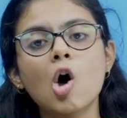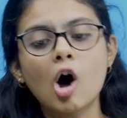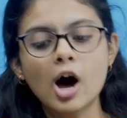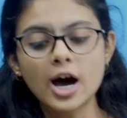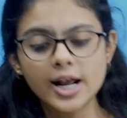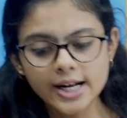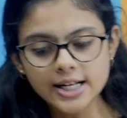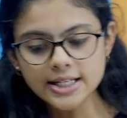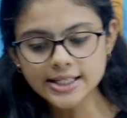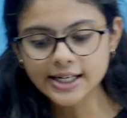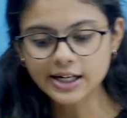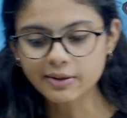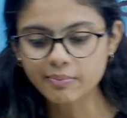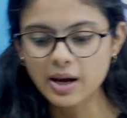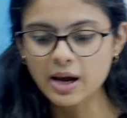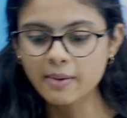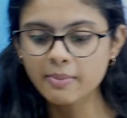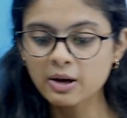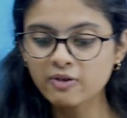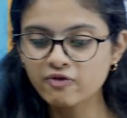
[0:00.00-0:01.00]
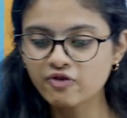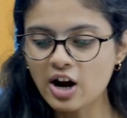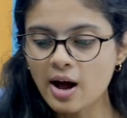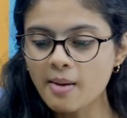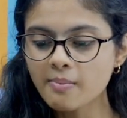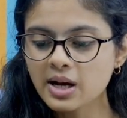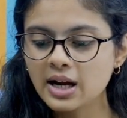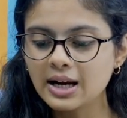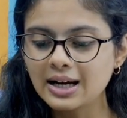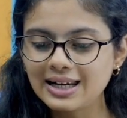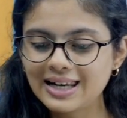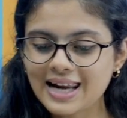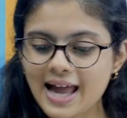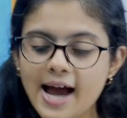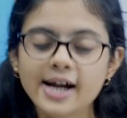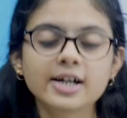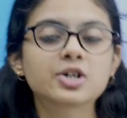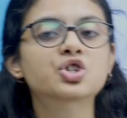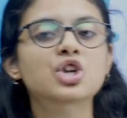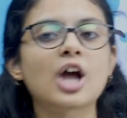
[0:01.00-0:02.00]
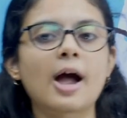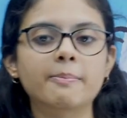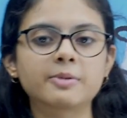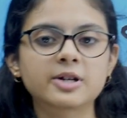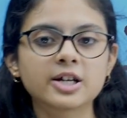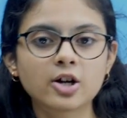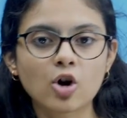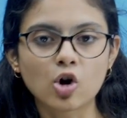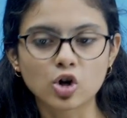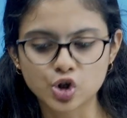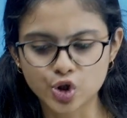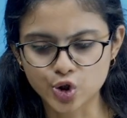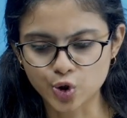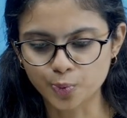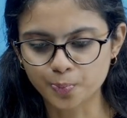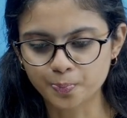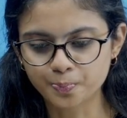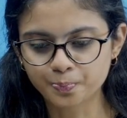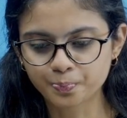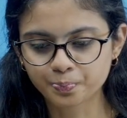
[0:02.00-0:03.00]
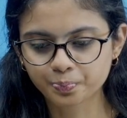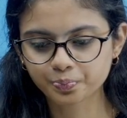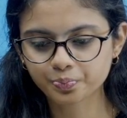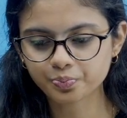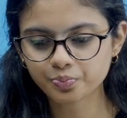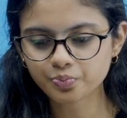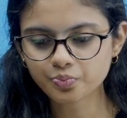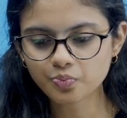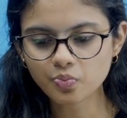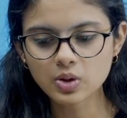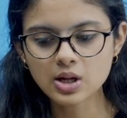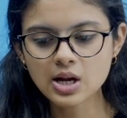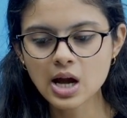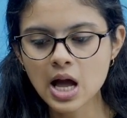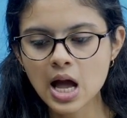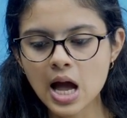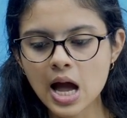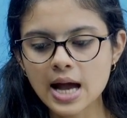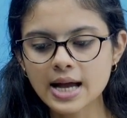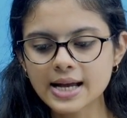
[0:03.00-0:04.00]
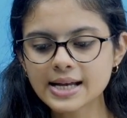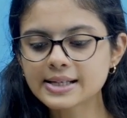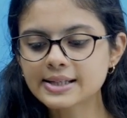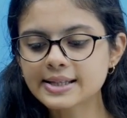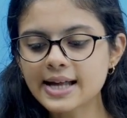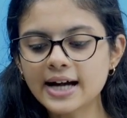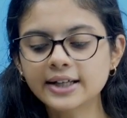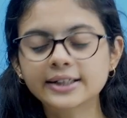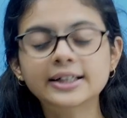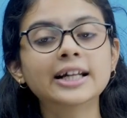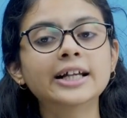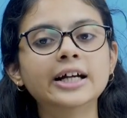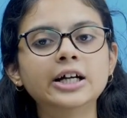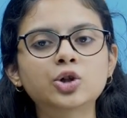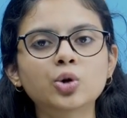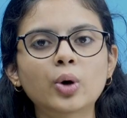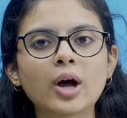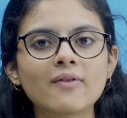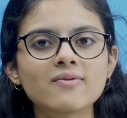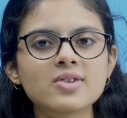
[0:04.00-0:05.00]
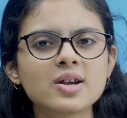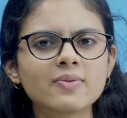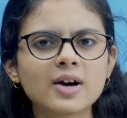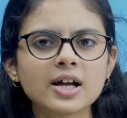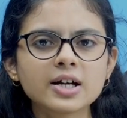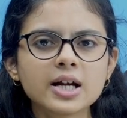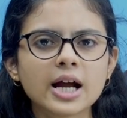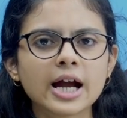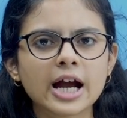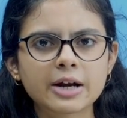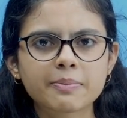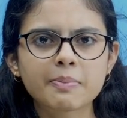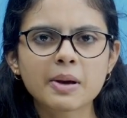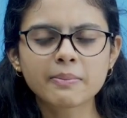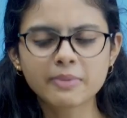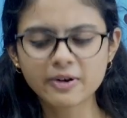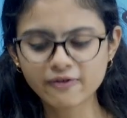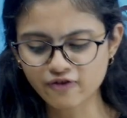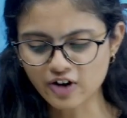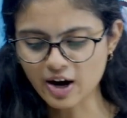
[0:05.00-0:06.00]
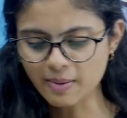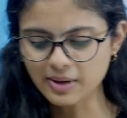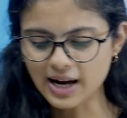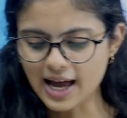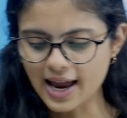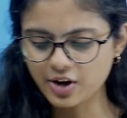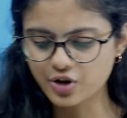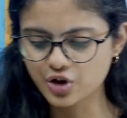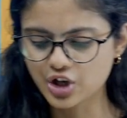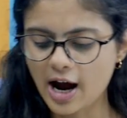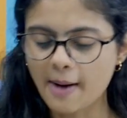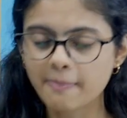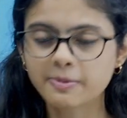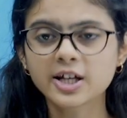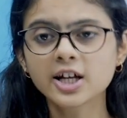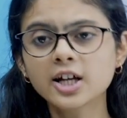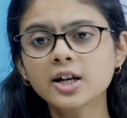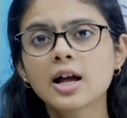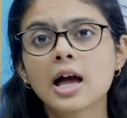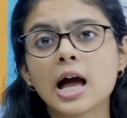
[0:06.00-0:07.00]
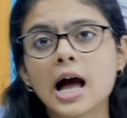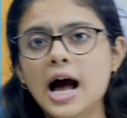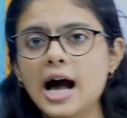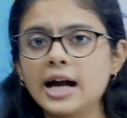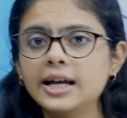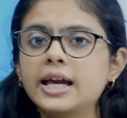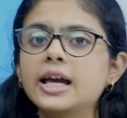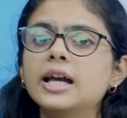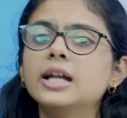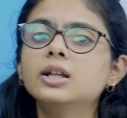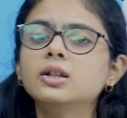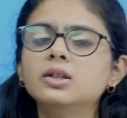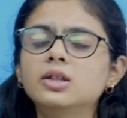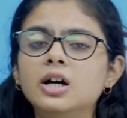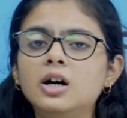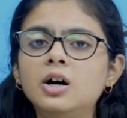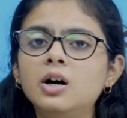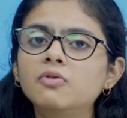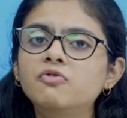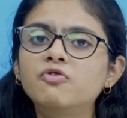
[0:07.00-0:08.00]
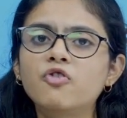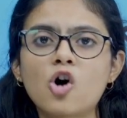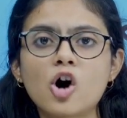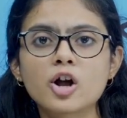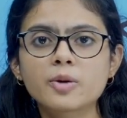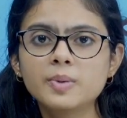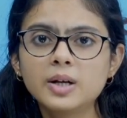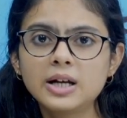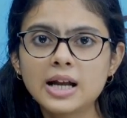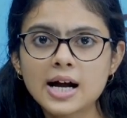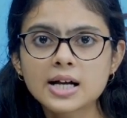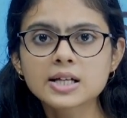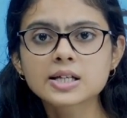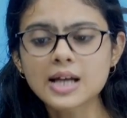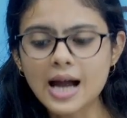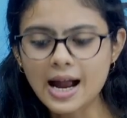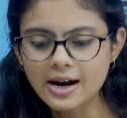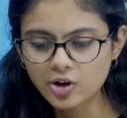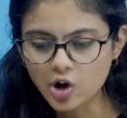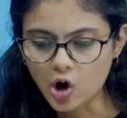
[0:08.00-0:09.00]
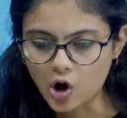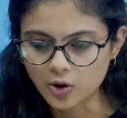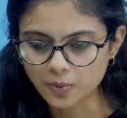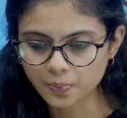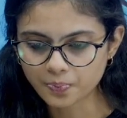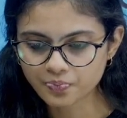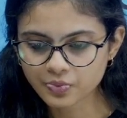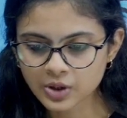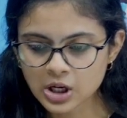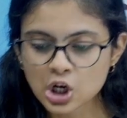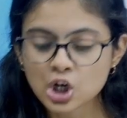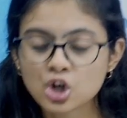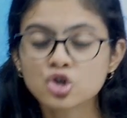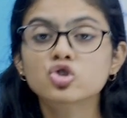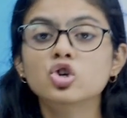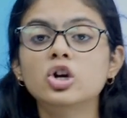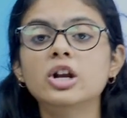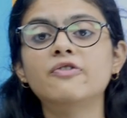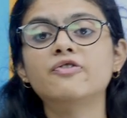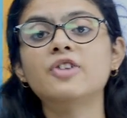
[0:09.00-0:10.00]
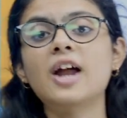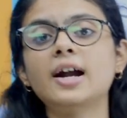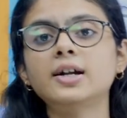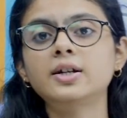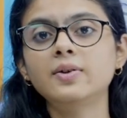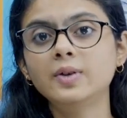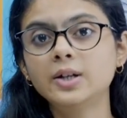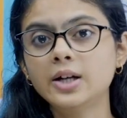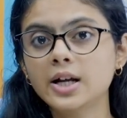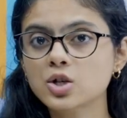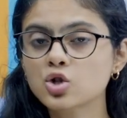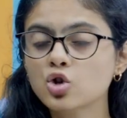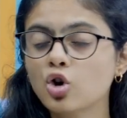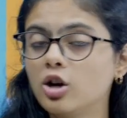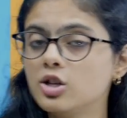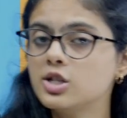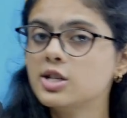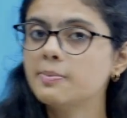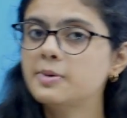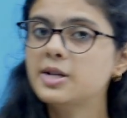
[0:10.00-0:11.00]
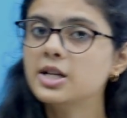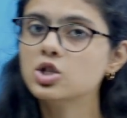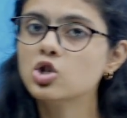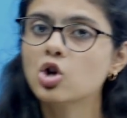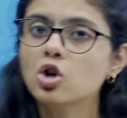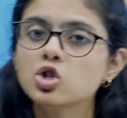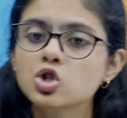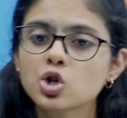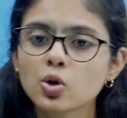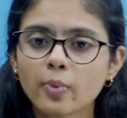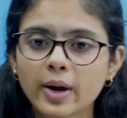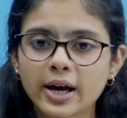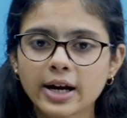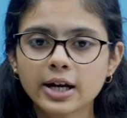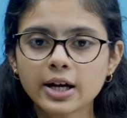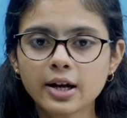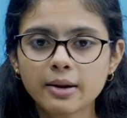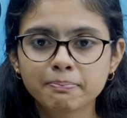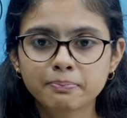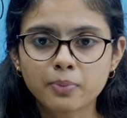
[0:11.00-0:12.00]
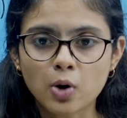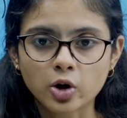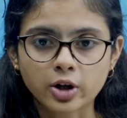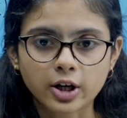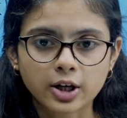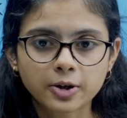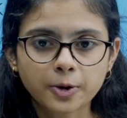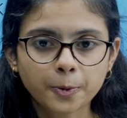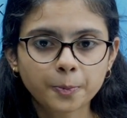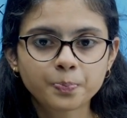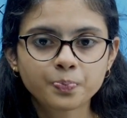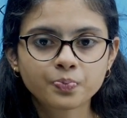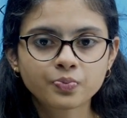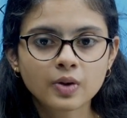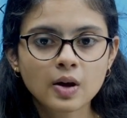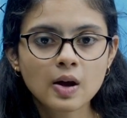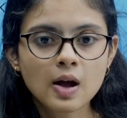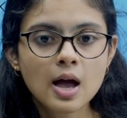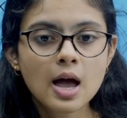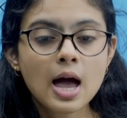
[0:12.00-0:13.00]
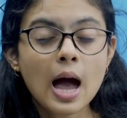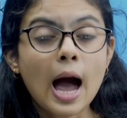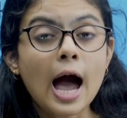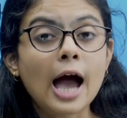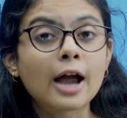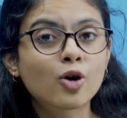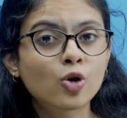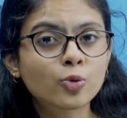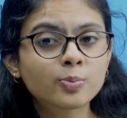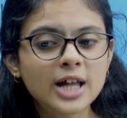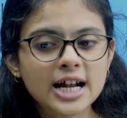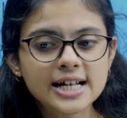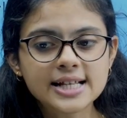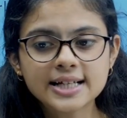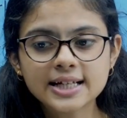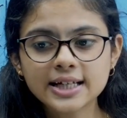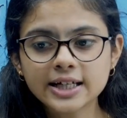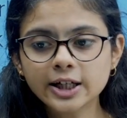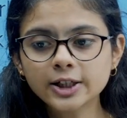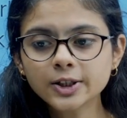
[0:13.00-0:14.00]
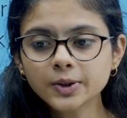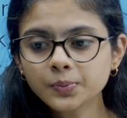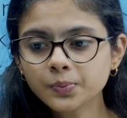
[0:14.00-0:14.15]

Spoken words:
or else it may be from light chapter also. Is that clear to everyone? It may be from light chapter, again the formulas and all. So refractive index concept is also very important. I hope that's clear,